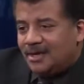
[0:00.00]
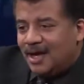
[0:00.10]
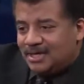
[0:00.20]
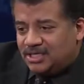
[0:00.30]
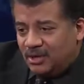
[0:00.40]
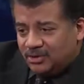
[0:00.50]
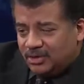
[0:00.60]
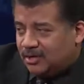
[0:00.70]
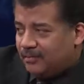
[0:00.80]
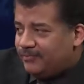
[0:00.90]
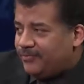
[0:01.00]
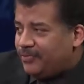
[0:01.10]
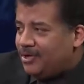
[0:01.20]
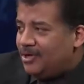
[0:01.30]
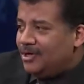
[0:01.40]
I told her,
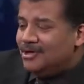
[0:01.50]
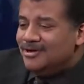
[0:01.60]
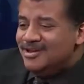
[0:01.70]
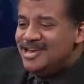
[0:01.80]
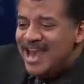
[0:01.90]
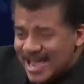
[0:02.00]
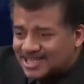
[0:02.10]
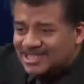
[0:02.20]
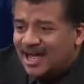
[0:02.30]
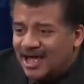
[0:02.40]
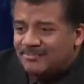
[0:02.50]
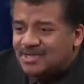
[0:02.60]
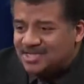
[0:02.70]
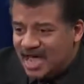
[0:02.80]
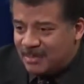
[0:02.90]
next time
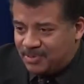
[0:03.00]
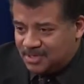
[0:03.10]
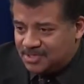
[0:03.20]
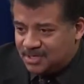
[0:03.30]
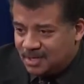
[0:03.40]
this happens,